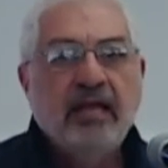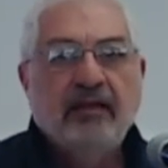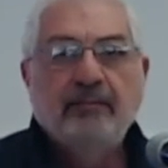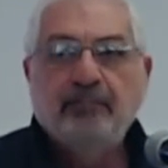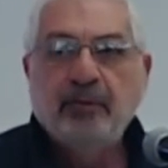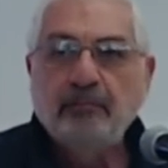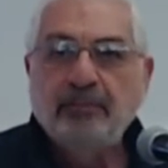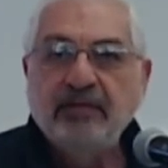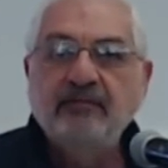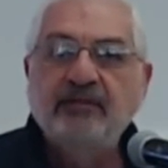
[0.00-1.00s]
The
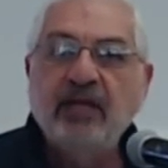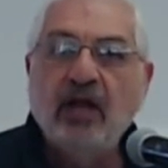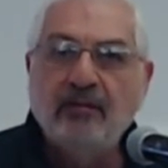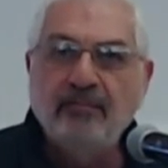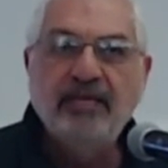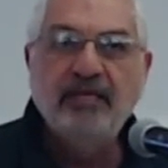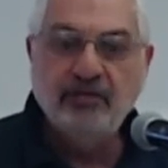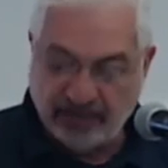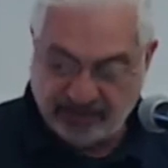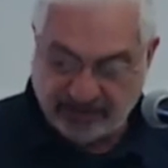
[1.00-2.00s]
purpose of the Armenian
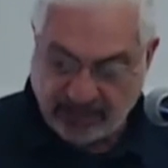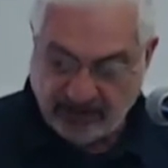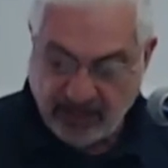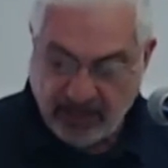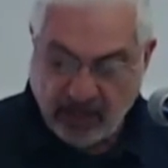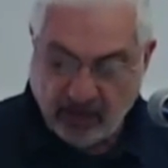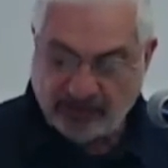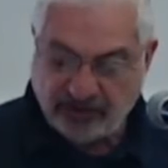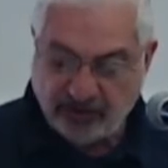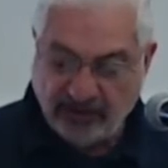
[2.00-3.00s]
genocide
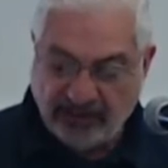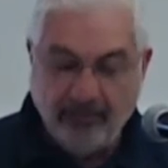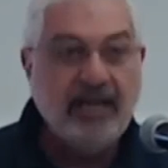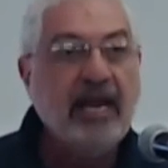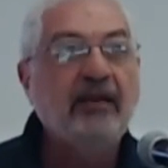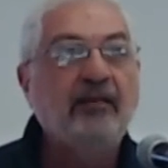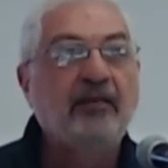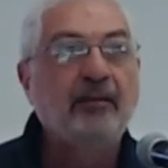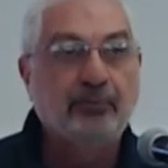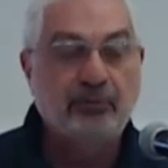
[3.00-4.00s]
was to eliminate the
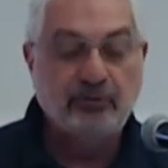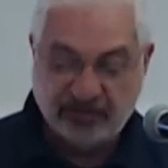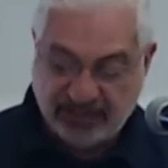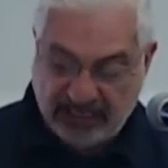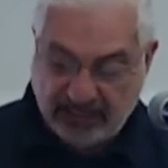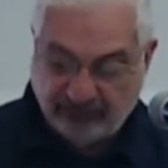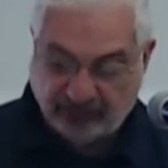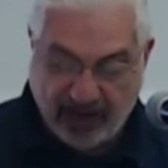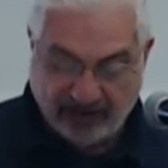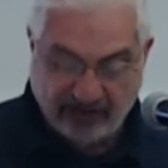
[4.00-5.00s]
perceived
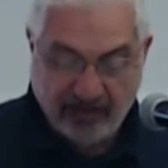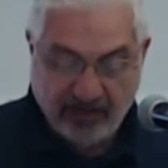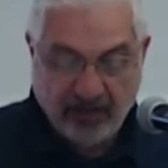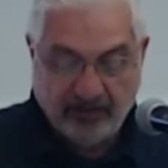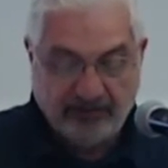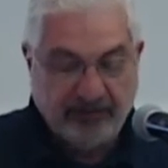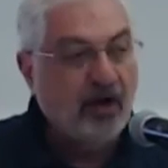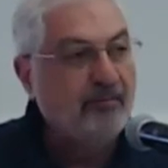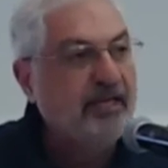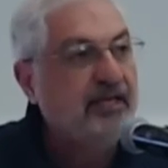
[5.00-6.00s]
threat of the
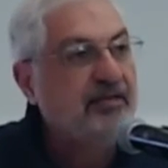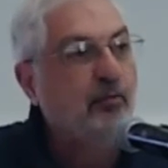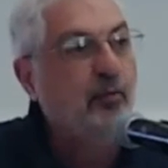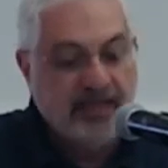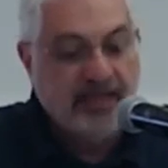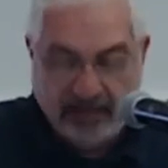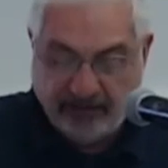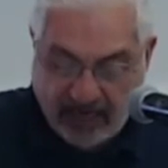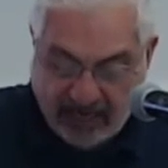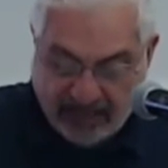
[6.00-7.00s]
Armenians within
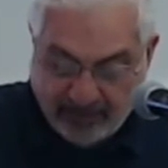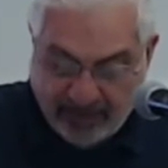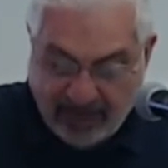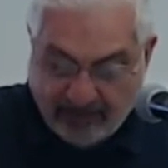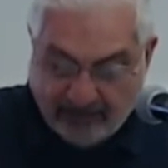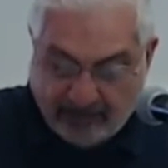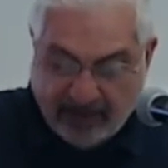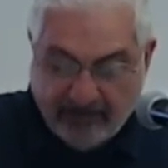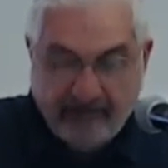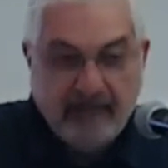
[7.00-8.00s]
the Ottoman
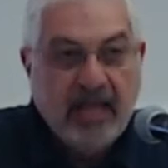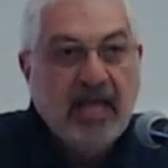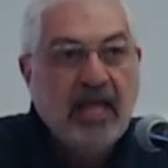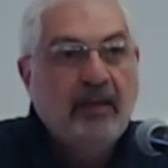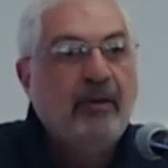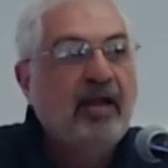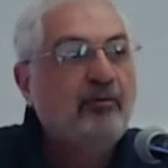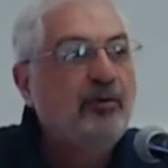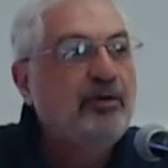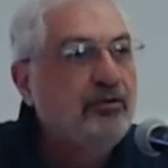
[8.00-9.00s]
Empire by
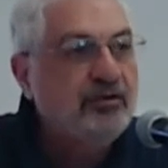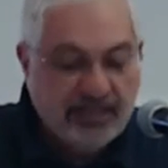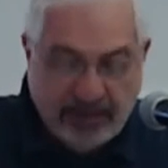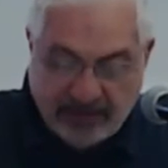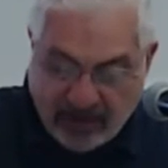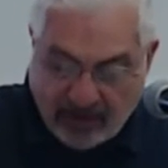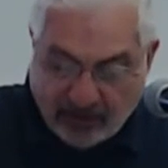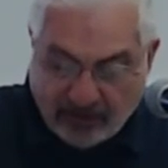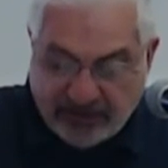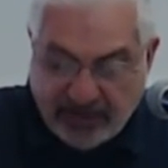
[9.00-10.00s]
reducing their
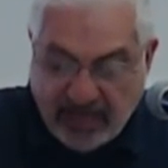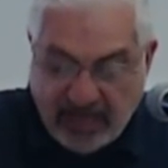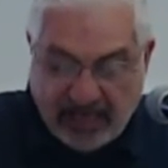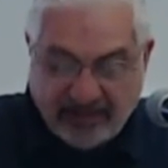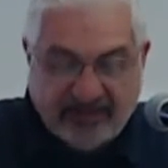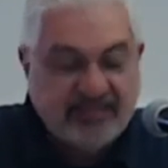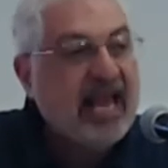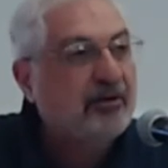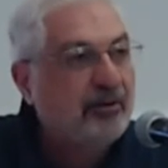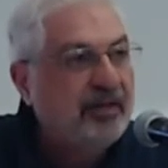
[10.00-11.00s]
numbers and
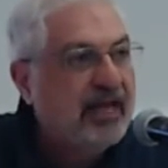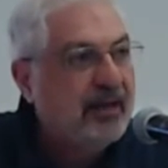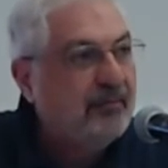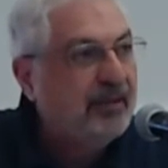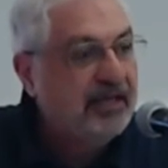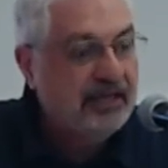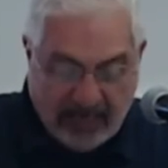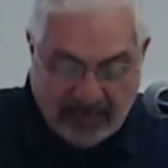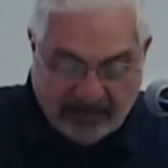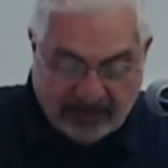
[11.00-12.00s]
scattering them in
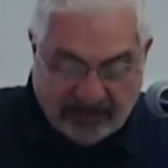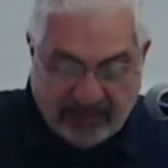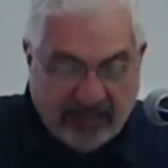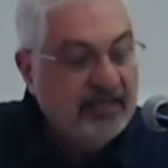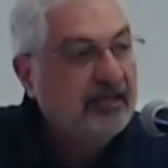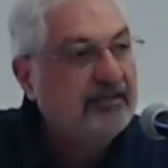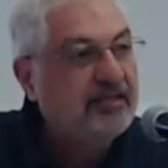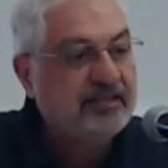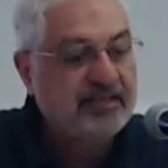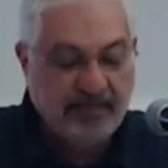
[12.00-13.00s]
isolated,
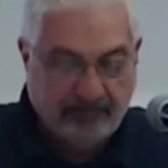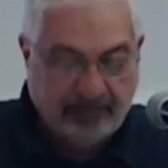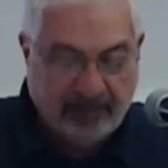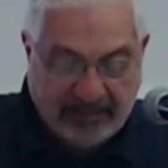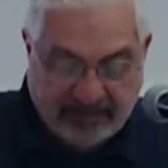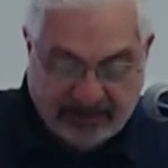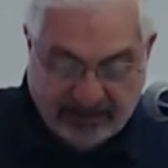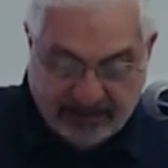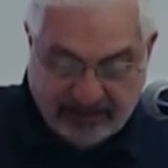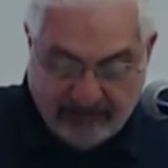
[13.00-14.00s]
distant places.